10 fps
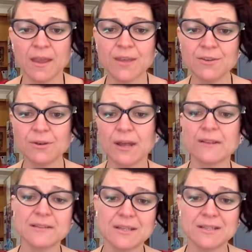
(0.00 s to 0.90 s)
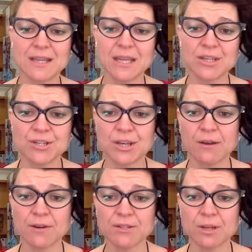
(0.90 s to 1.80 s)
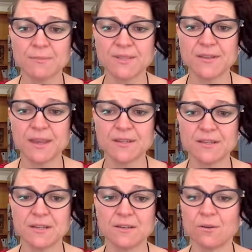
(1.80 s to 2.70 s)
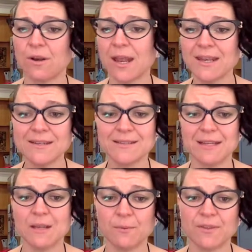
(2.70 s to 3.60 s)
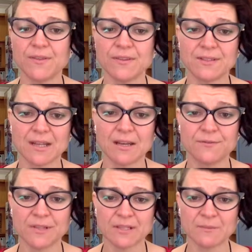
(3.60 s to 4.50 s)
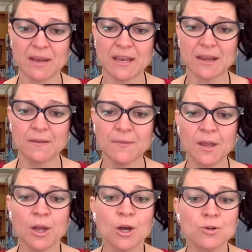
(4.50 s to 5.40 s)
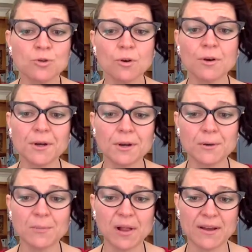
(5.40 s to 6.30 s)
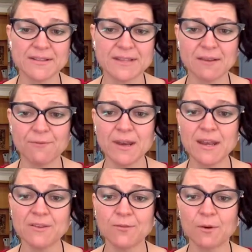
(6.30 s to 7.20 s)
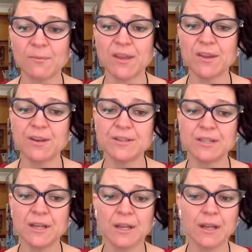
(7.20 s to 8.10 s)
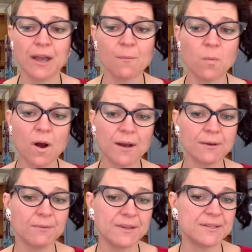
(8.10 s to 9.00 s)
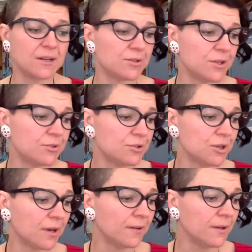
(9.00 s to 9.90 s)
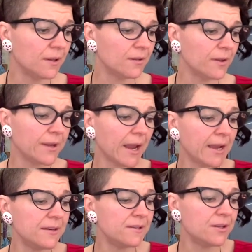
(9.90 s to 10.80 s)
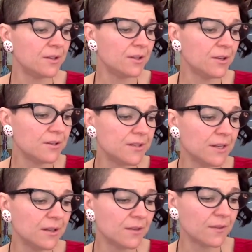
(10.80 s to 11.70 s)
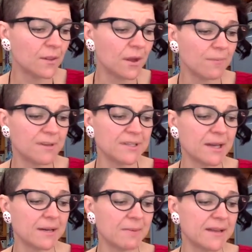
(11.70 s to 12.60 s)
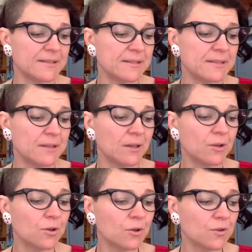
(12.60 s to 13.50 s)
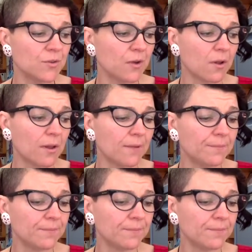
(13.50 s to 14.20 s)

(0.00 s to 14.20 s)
In your analysis, think in generic terms of the incident on any city within the state of Tasmania, draw on and apply set readings from the unit and wider research literature located using the library databases, Google Scholar,